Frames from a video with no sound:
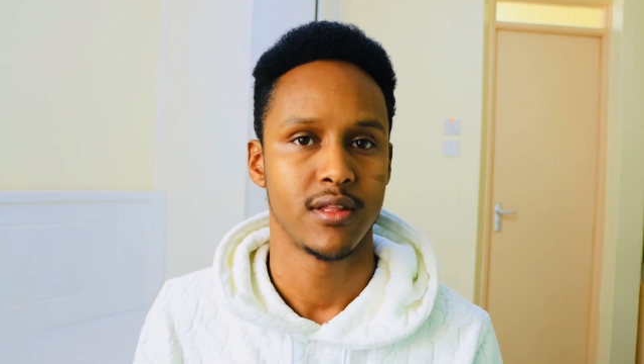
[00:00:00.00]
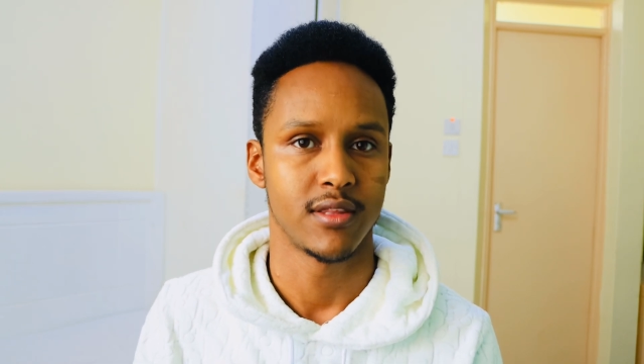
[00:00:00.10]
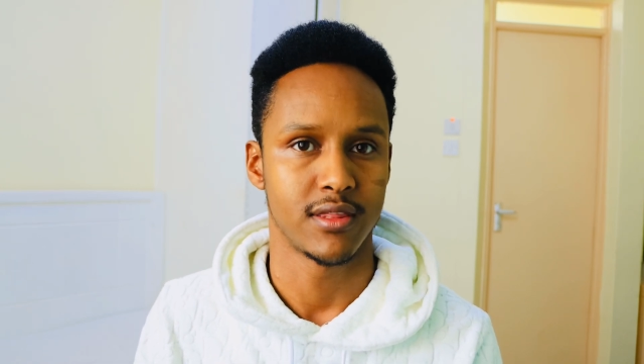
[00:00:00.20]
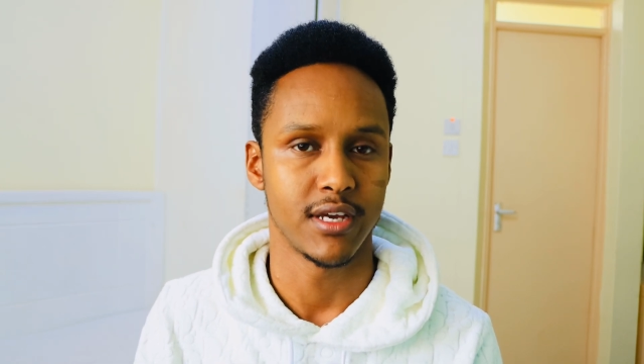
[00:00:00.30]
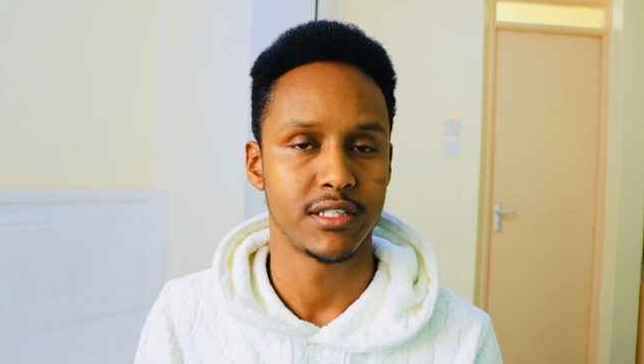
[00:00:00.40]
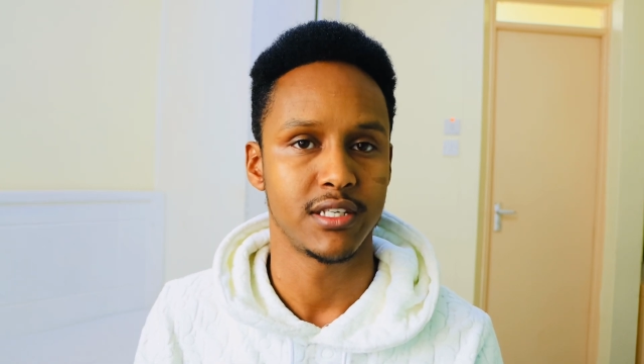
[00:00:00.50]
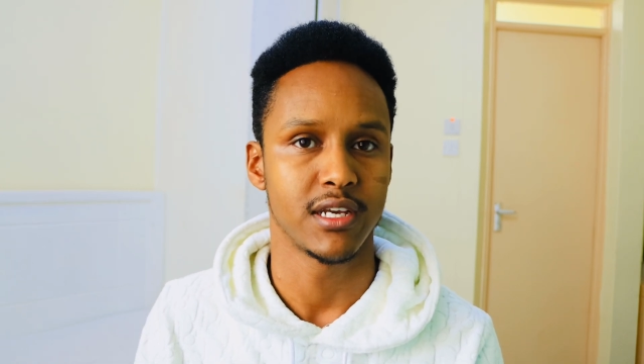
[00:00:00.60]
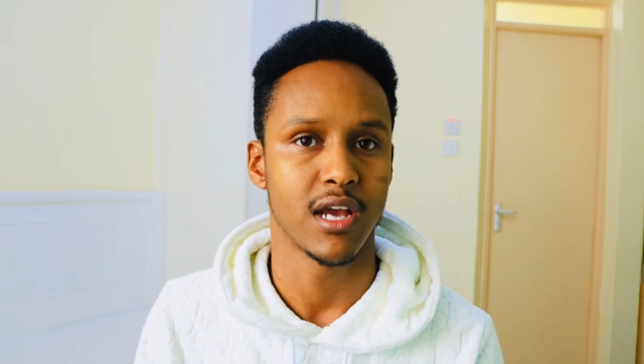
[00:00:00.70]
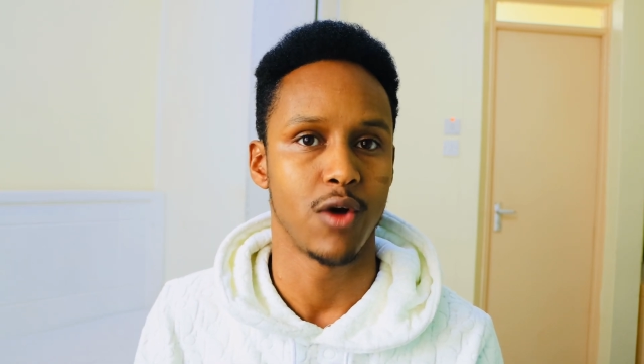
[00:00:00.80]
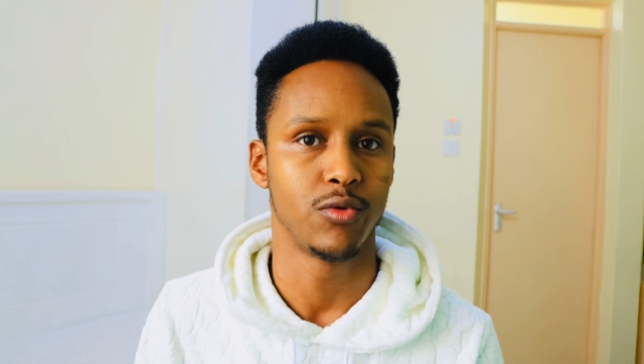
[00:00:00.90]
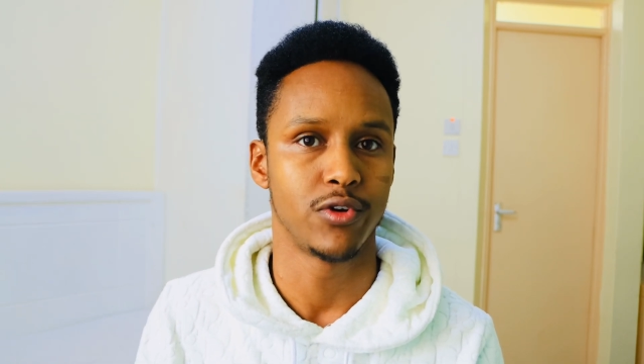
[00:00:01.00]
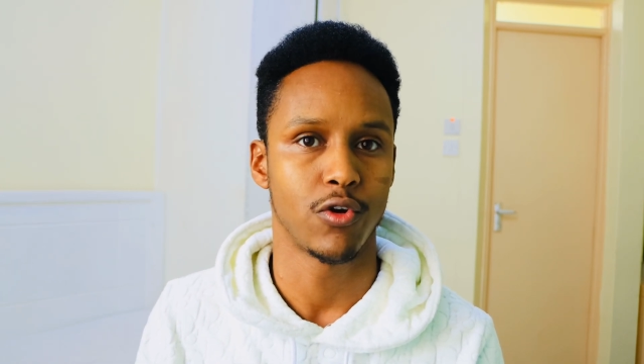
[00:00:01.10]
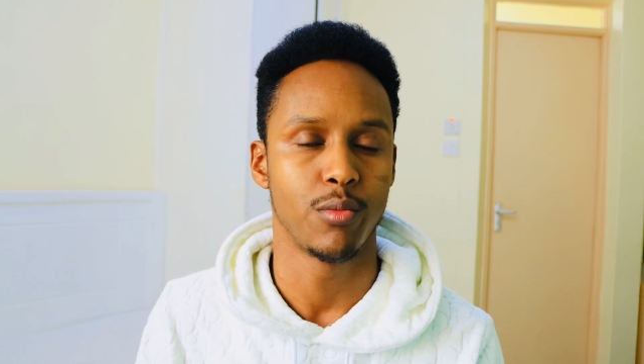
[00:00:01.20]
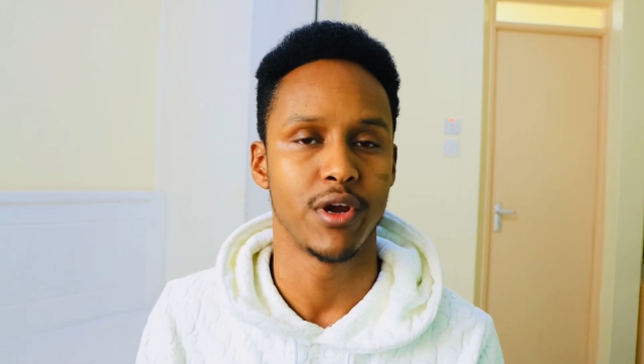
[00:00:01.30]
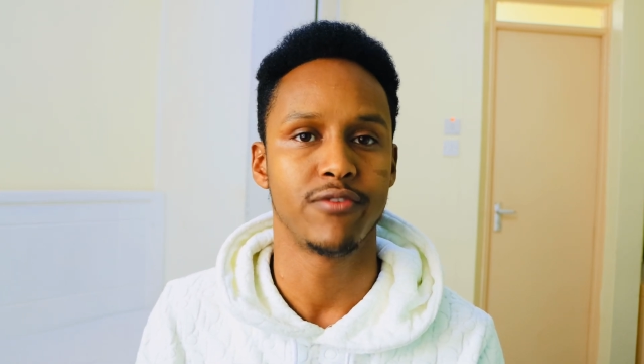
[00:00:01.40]
The third thing I would
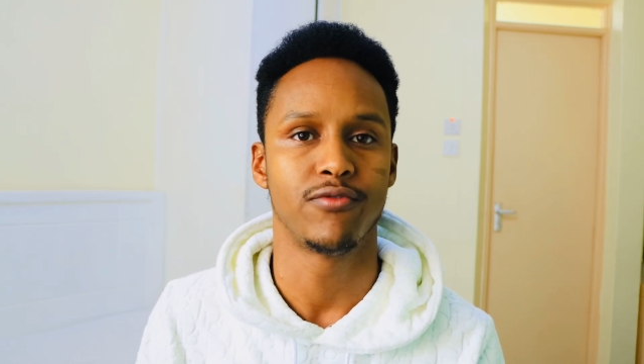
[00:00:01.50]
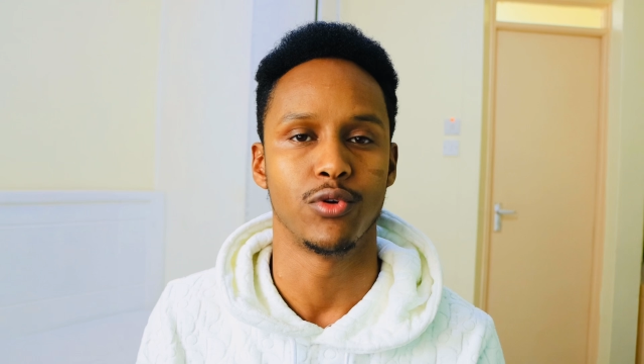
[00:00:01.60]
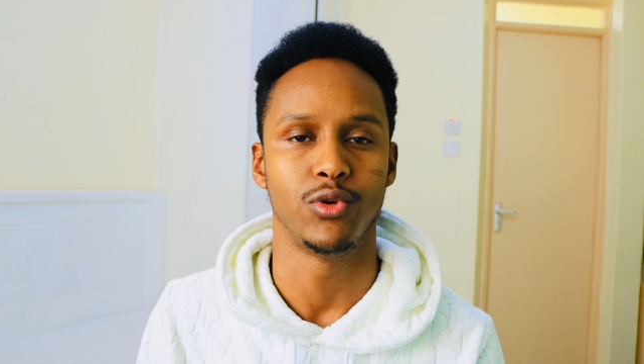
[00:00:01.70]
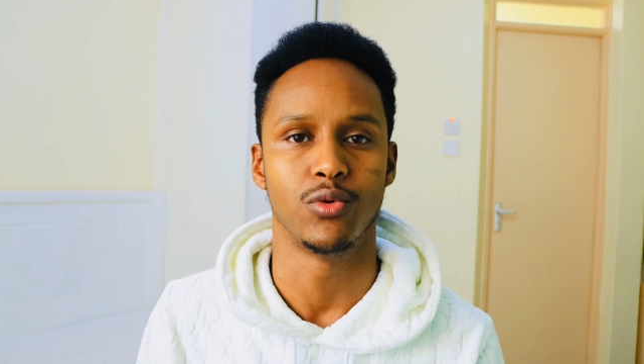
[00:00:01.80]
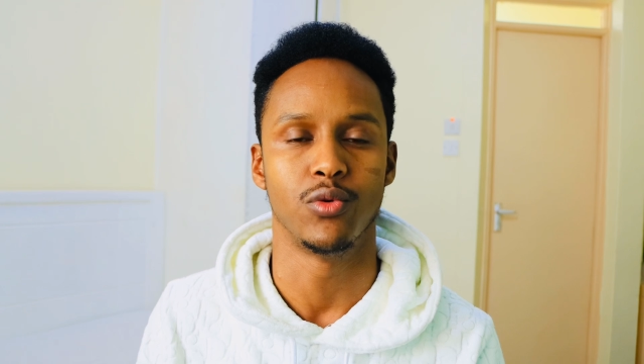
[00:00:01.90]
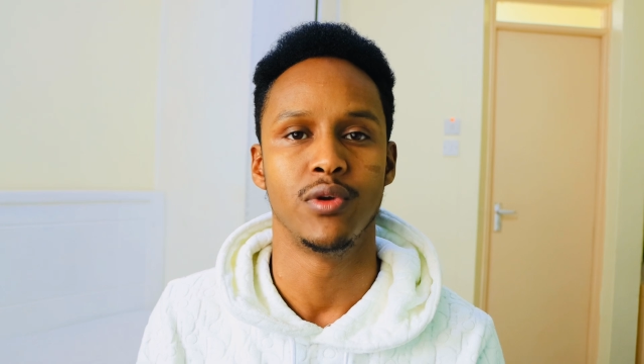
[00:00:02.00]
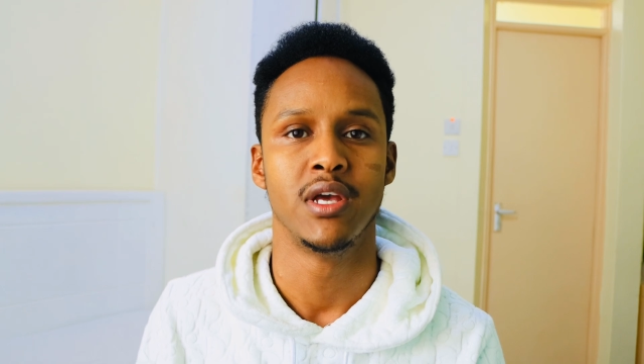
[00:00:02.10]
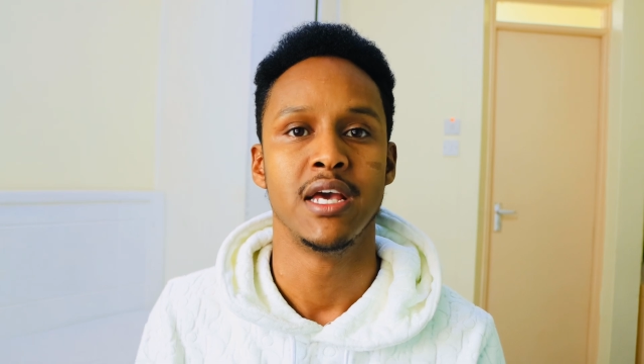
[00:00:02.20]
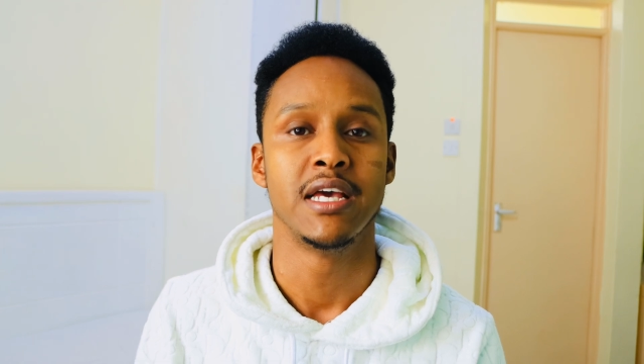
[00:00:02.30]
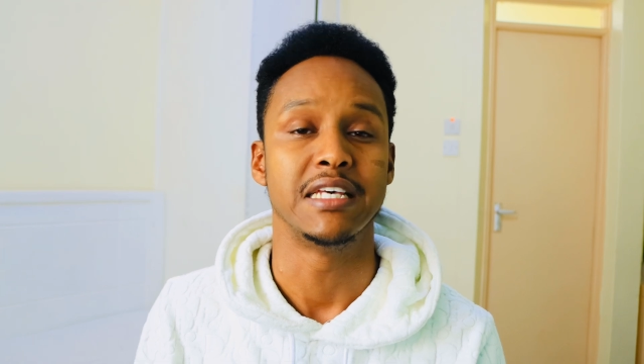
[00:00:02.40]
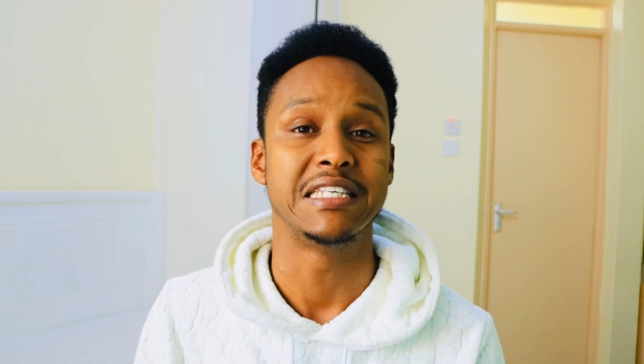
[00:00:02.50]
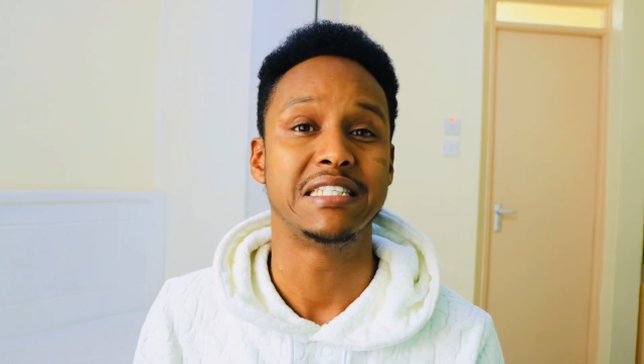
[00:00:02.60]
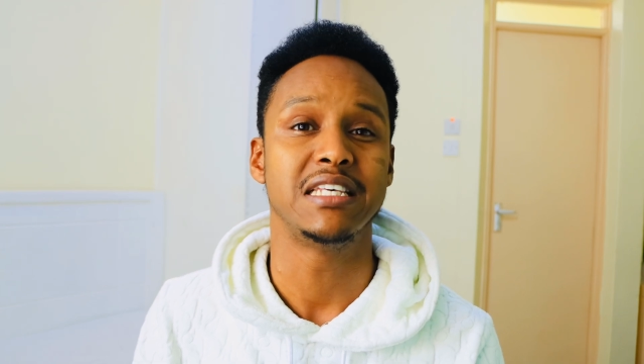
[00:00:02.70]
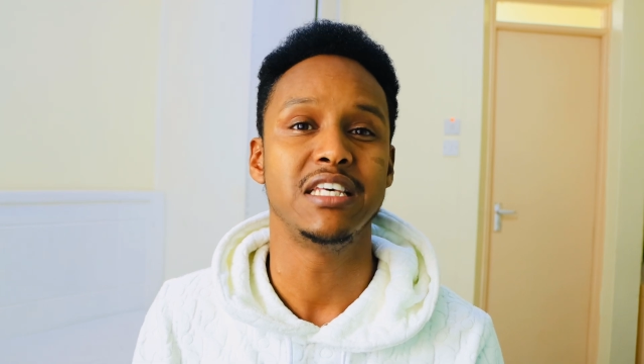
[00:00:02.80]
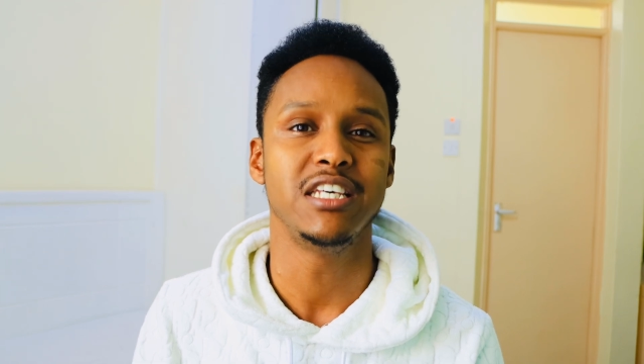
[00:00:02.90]
recommend for you
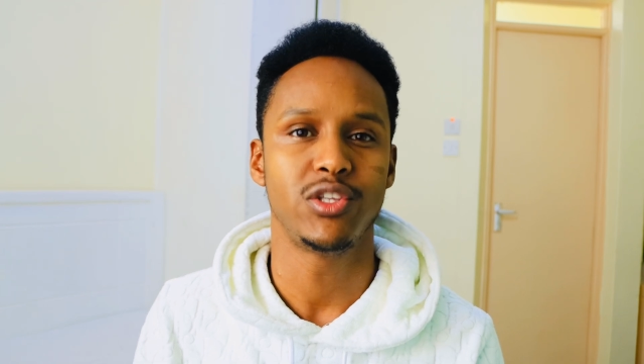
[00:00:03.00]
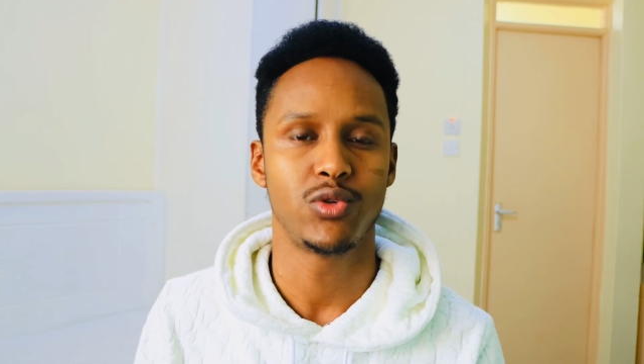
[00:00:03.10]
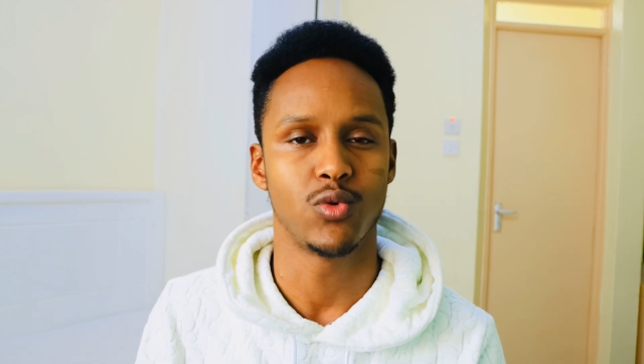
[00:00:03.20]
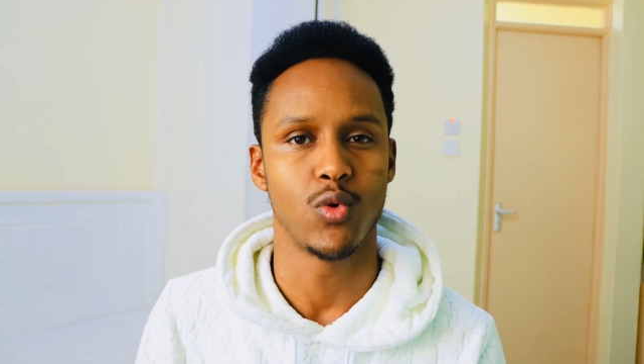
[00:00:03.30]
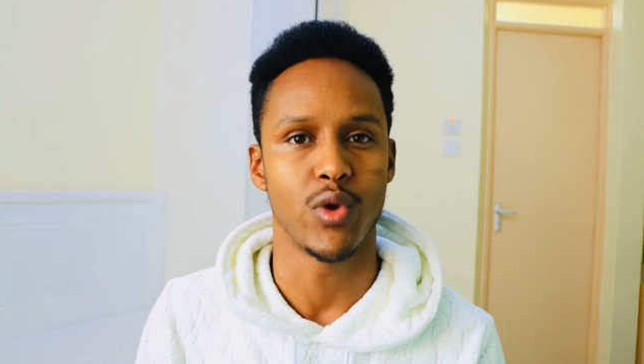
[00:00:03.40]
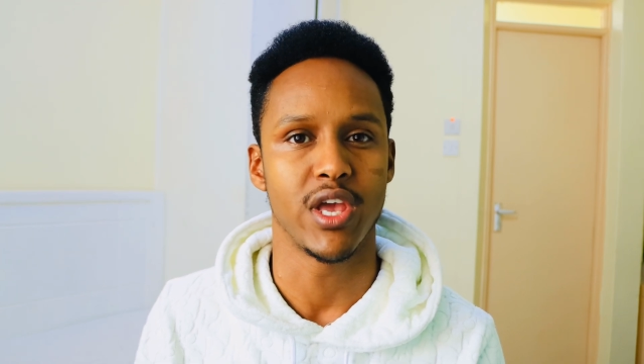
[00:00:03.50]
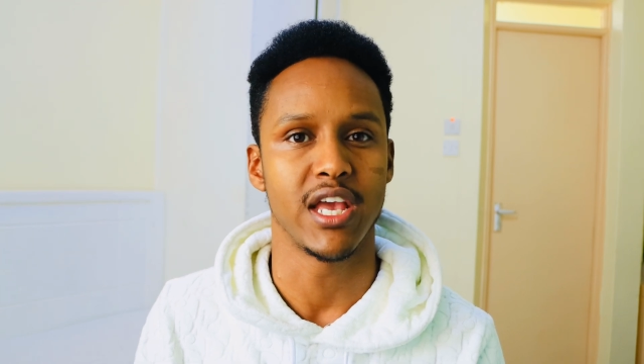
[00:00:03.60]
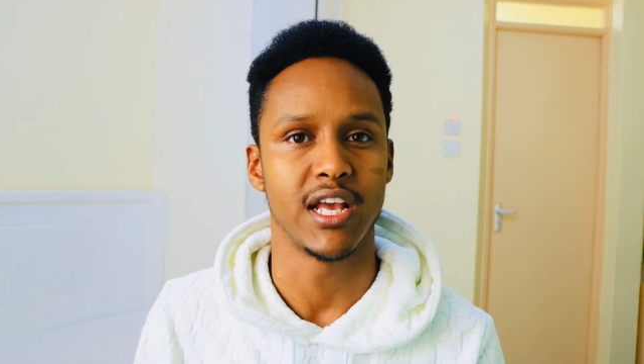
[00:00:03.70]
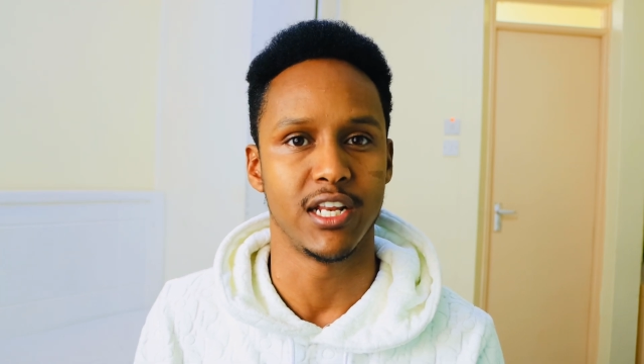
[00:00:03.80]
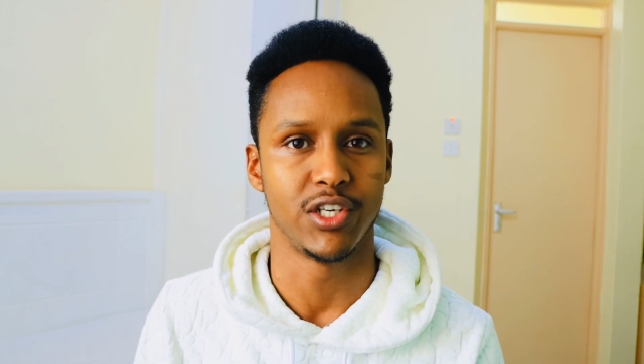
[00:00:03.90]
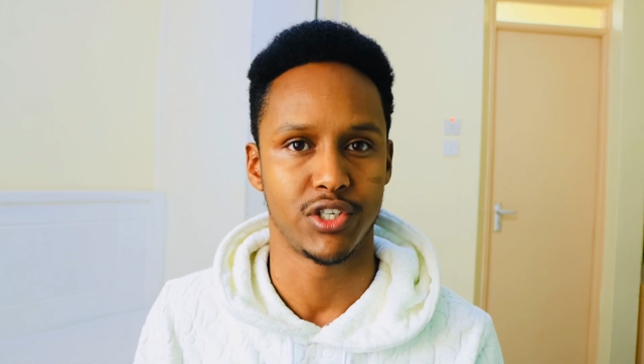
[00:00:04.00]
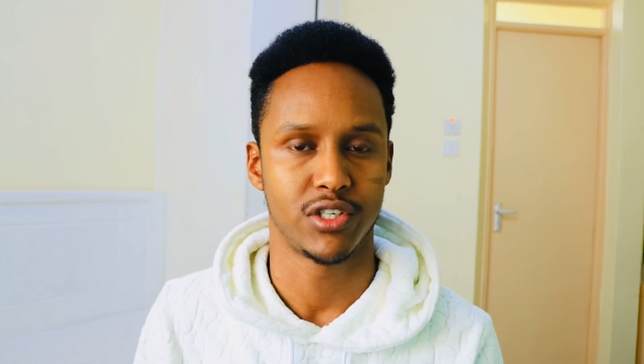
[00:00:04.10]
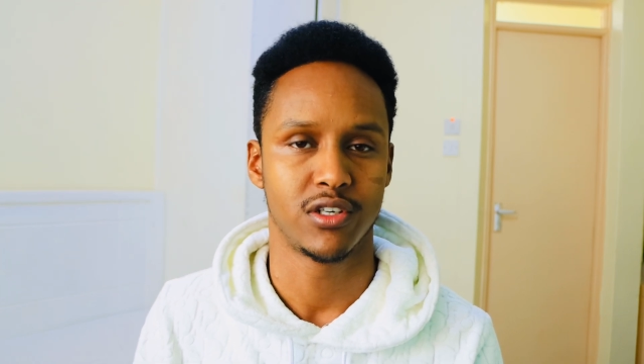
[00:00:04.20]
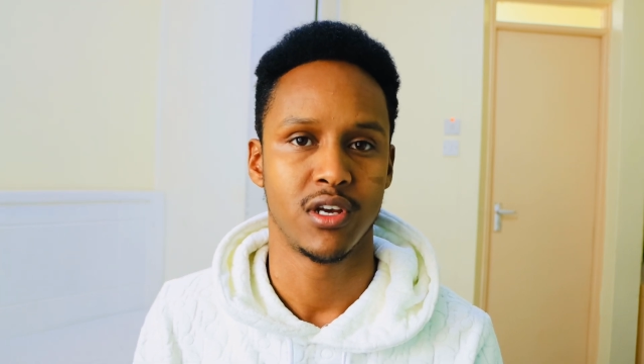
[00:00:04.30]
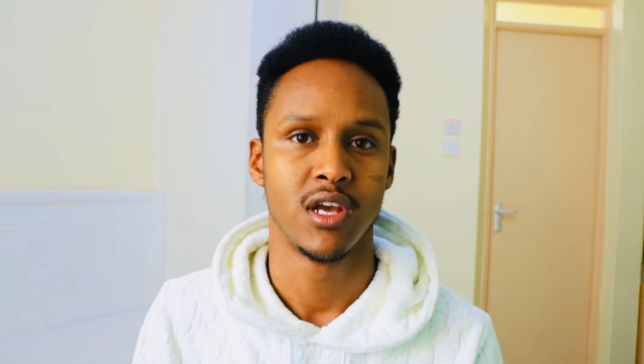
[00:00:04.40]
is E2
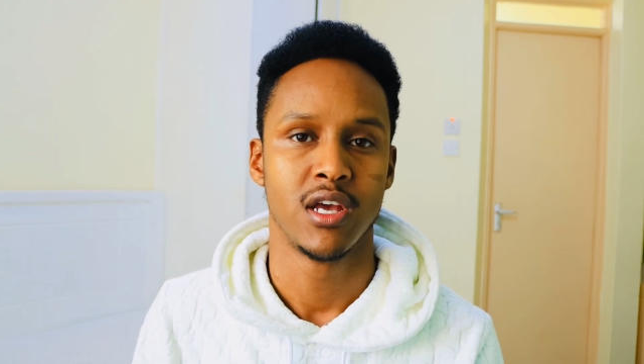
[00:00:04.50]
English.